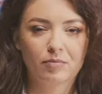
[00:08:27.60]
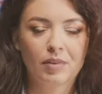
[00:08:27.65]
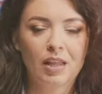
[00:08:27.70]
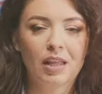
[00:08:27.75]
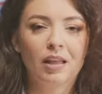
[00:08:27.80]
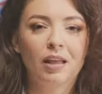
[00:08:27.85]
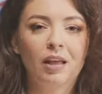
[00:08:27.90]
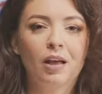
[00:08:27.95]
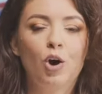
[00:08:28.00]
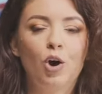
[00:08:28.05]

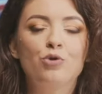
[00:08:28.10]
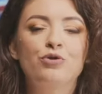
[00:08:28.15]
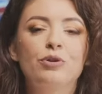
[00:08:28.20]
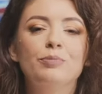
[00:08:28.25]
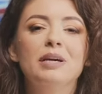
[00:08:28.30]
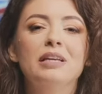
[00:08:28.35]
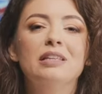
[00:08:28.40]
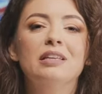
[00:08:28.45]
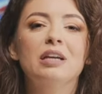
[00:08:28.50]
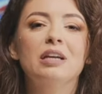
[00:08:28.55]
It raised
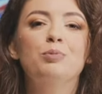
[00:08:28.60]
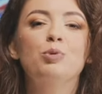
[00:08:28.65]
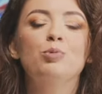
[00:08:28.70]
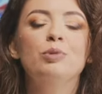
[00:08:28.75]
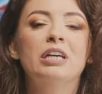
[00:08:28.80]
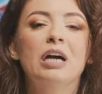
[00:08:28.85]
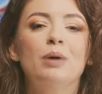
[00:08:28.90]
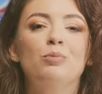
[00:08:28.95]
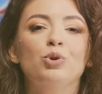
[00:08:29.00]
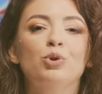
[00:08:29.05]

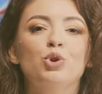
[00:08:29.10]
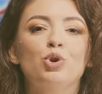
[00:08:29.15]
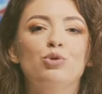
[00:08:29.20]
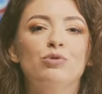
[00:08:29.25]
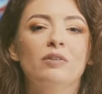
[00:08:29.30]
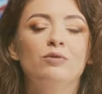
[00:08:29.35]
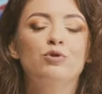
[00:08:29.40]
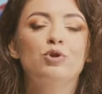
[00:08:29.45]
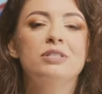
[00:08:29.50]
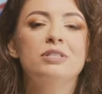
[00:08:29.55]
awareness about the
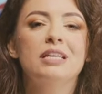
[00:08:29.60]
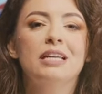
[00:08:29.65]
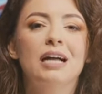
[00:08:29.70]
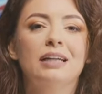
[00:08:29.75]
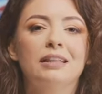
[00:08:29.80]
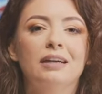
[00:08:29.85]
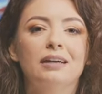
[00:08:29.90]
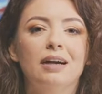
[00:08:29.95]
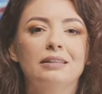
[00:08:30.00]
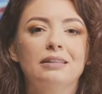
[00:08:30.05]
dangers of
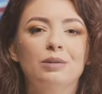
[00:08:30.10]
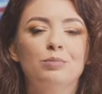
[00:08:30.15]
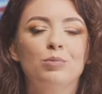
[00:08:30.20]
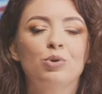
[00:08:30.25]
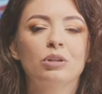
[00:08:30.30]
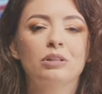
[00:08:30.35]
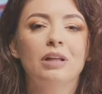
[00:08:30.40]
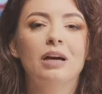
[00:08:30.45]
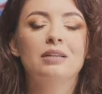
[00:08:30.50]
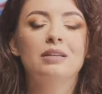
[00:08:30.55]

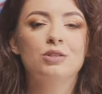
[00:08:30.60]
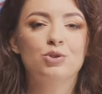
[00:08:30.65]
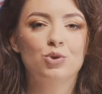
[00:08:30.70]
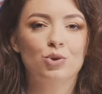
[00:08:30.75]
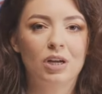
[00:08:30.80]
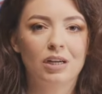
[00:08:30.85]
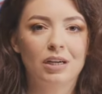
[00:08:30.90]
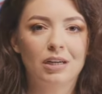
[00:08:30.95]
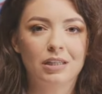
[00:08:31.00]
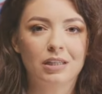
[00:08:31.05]
kidnapping and
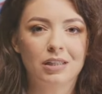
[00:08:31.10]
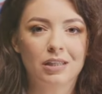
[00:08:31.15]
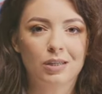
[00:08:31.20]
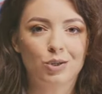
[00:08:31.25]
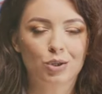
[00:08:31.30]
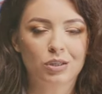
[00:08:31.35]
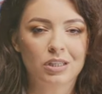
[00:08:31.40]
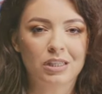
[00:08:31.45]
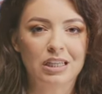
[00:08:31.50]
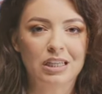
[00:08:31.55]

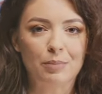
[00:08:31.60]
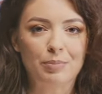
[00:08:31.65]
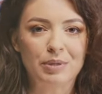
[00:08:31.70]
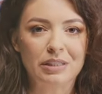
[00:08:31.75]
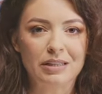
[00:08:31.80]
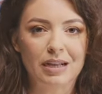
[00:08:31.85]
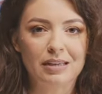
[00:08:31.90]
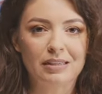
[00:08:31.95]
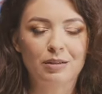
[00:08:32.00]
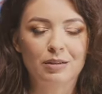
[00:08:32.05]
organised
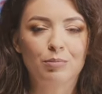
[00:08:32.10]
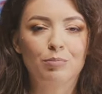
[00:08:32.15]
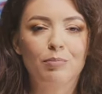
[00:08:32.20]
crime.